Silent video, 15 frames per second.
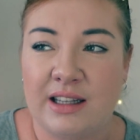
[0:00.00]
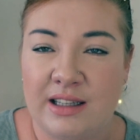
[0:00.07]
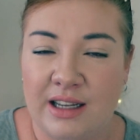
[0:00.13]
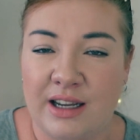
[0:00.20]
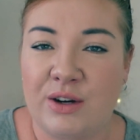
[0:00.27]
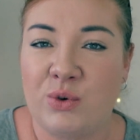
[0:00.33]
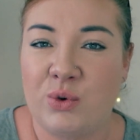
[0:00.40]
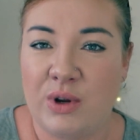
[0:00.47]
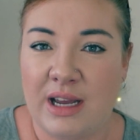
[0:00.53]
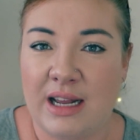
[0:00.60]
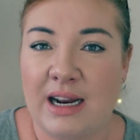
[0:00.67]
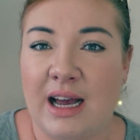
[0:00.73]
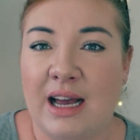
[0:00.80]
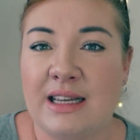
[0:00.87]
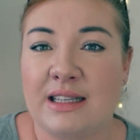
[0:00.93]
did
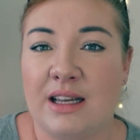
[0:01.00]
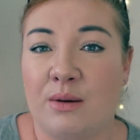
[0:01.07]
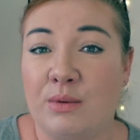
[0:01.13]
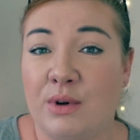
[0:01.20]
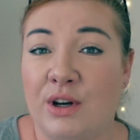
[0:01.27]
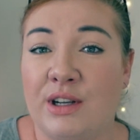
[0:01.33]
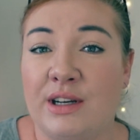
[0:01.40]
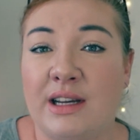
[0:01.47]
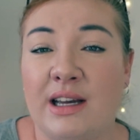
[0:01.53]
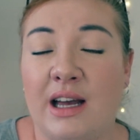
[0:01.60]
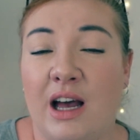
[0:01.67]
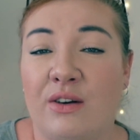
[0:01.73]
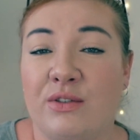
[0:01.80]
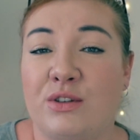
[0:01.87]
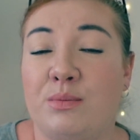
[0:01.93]
realize I'm gonna
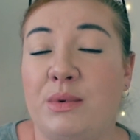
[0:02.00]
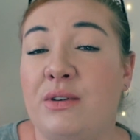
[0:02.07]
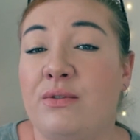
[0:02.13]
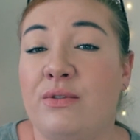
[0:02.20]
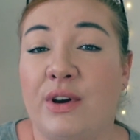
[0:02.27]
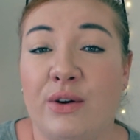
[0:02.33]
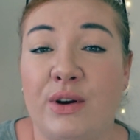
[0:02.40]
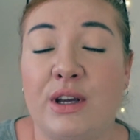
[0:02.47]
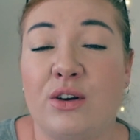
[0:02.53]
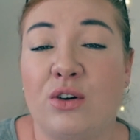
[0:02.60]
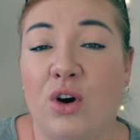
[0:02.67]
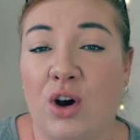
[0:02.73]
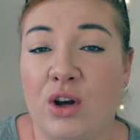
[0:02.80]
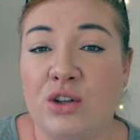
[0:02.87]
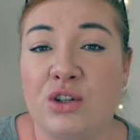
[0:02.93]
have to be very
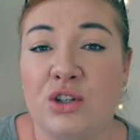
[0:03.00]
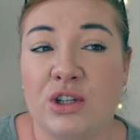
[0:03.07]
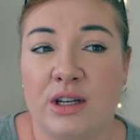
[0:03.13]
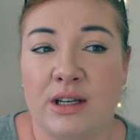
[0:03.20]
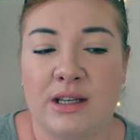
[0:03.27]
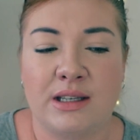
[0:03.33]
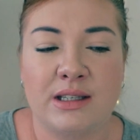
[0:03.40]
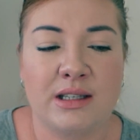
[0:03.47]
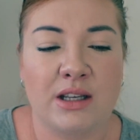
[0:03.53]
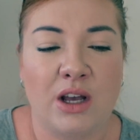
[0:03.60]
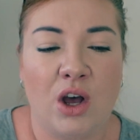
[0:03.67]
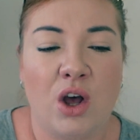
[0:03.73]
conscious